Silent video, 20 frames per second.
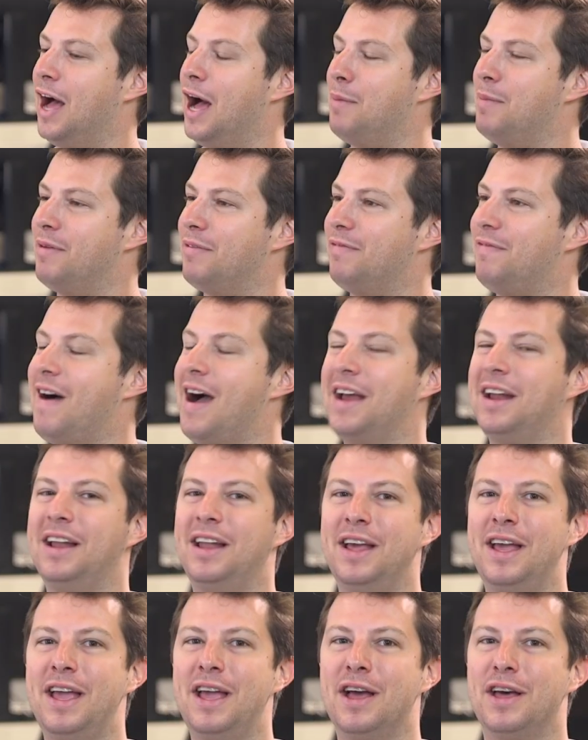um,
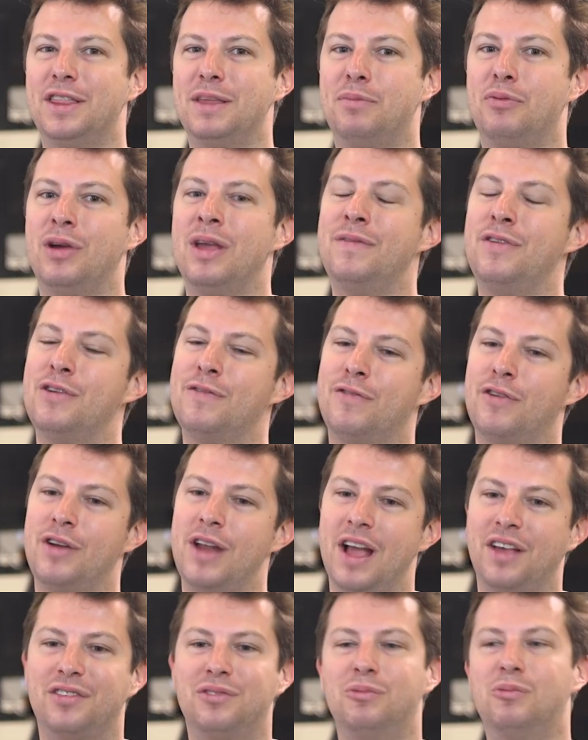finally, the preview for
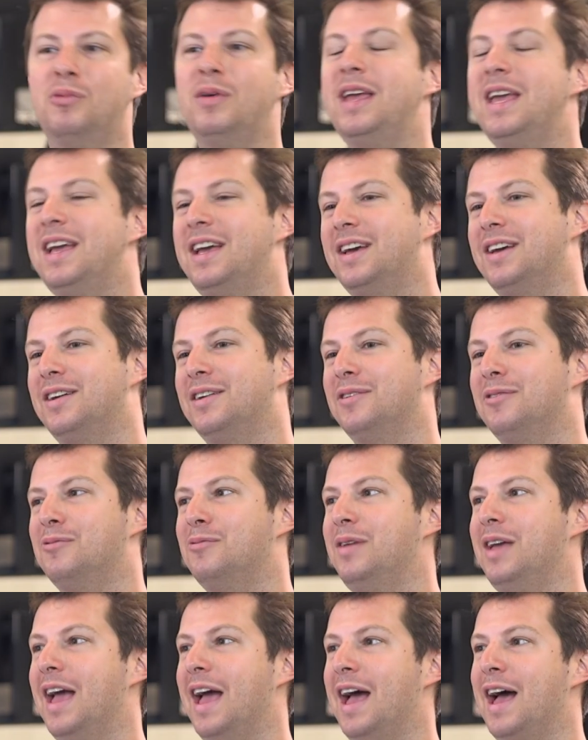next week.
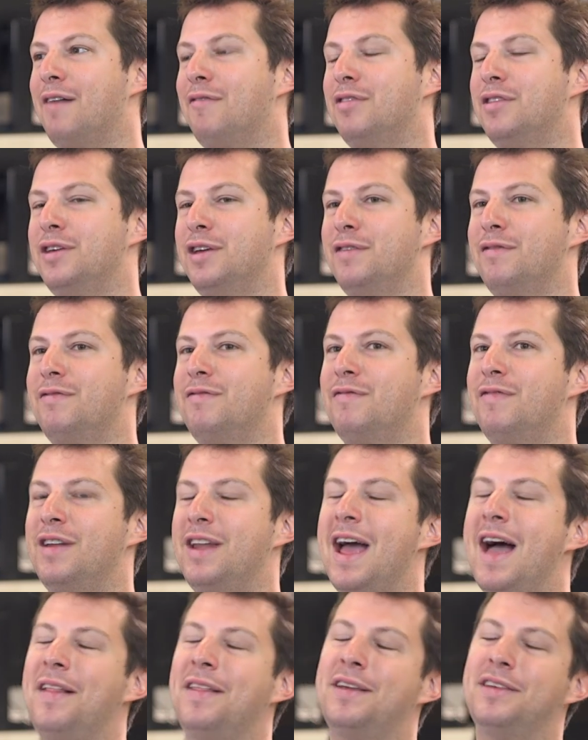We have the
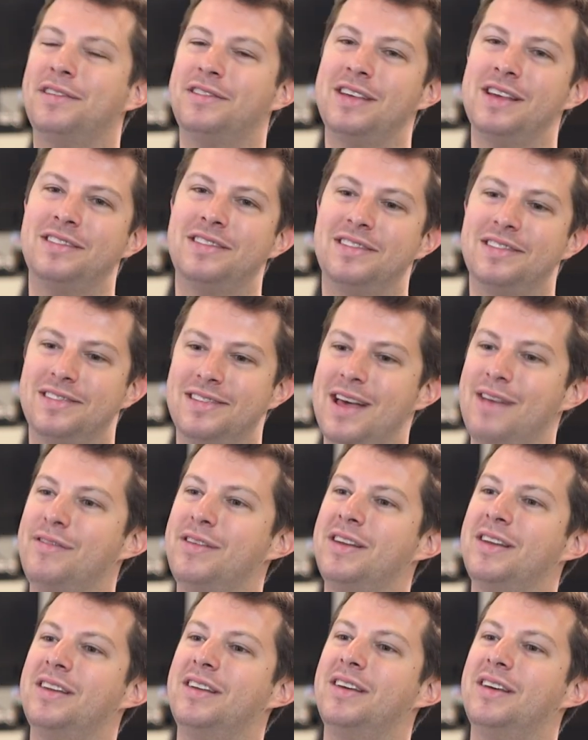finale of season
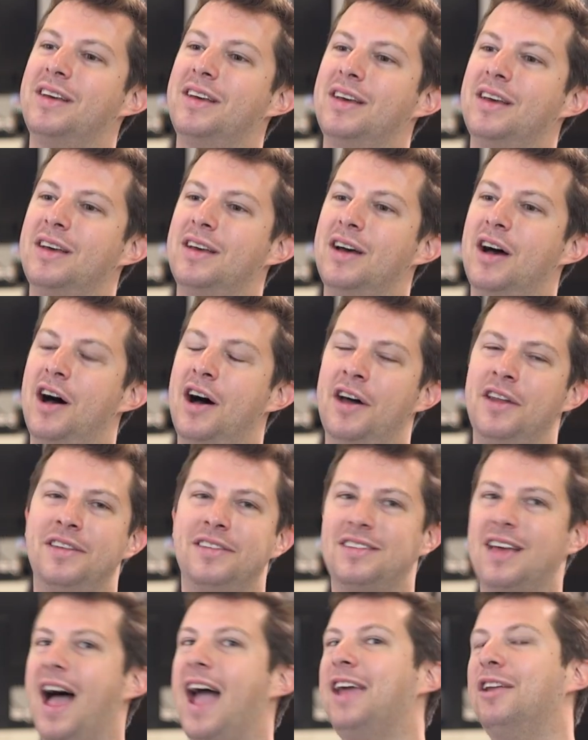seven,
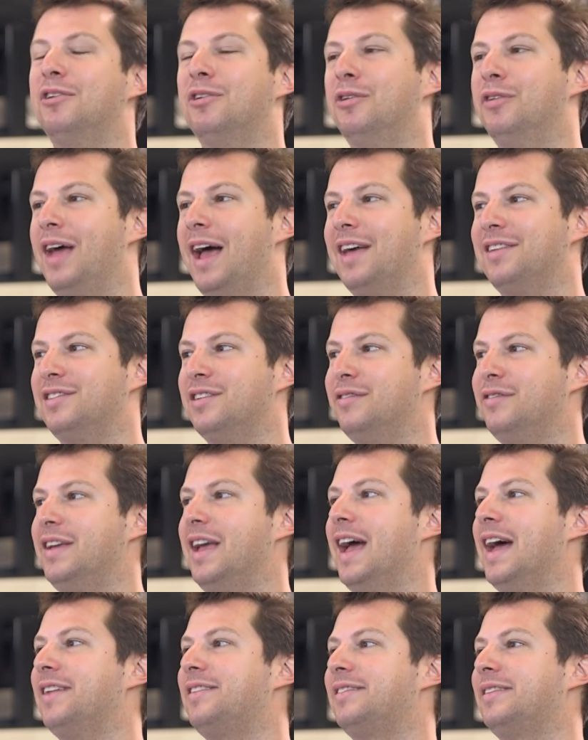untitled as of
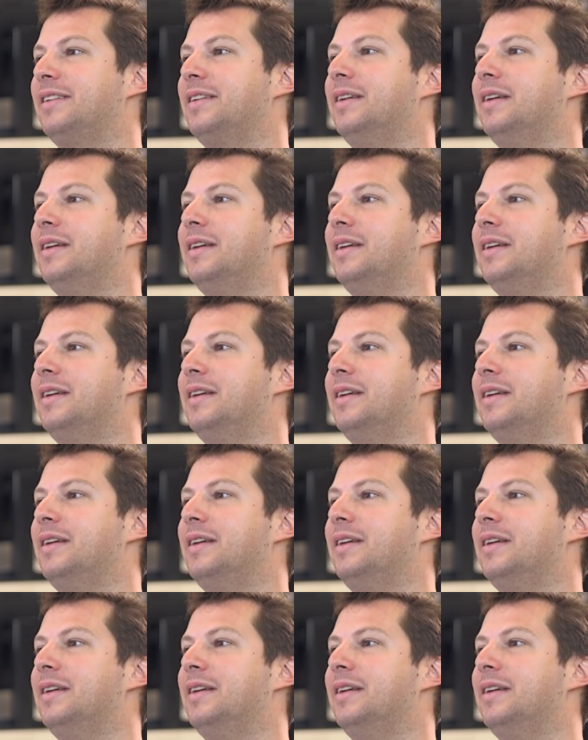yet.